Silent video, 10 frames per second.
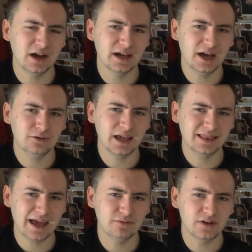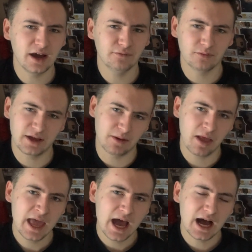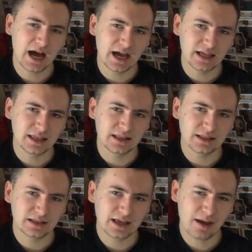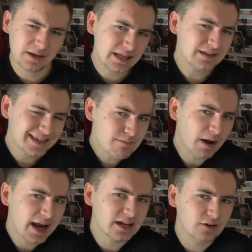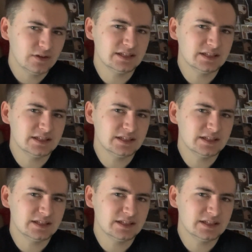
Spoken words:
I don't get that vibe from him. I mean, he might have.